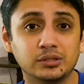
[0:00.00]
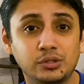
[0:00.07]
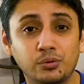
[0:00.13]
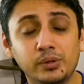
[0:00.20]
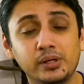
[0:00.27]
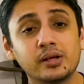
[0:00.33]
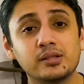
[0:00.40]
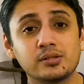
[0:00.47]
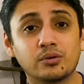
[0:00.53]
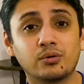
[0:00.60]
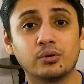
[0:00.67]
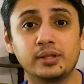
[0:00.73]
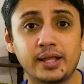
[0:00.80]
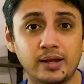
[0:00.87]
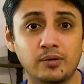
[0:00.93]
2 years
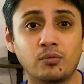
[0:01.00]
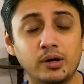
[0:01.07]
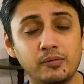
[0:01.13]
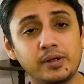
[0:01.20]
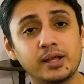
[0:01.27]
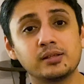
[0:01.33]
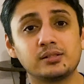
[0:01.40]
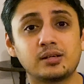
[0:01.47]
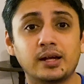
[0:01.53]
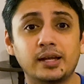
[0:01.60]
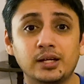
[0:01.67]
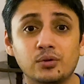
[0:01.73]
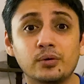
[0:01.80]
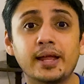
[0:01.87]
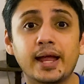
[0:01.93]
ago than what we are
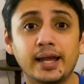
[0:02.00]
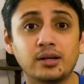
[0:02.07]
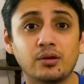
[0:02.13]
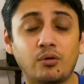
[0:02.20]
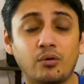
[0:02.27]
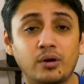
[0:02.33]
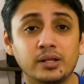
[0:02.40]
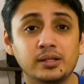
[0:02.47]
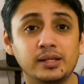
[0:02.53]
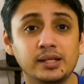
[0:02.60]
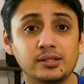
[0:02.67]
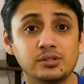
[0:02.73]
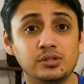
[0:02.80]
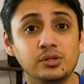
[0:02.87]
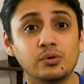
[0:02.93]
starting to get on
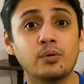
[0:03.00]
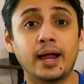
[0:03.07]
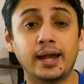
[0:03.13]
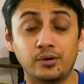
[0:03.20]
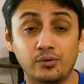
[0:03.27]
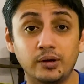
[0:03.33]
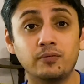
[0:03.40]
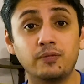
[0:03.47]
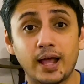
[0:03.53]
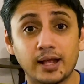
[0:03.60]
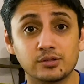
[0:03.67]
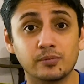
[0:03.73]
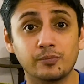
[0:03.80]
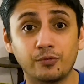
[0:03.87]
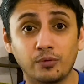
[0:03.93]
these new Android
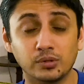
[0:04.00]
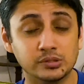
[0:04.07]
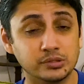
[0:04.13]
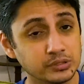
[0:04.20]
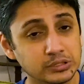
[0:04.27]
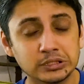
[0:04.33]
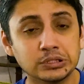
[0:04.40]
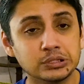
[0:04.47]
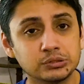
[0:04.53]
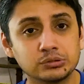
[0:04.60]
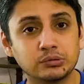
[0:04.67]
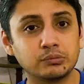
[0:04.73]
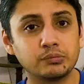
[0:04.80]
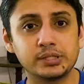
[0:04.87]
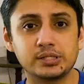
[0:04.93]
flagship phones.
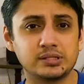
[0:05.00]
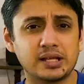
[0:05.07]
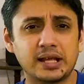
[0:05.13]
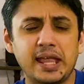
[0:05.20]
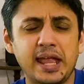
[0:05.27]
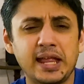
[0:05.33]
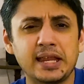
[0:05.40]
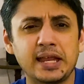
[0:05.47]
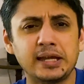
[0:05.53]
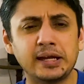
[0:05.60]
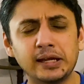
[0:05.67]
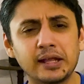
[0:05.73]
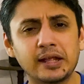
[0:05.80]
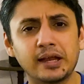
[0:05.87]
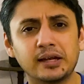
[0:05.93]
So which is again an
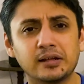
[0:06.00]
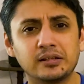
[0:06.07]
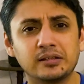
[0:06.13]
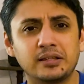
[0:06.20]
indicator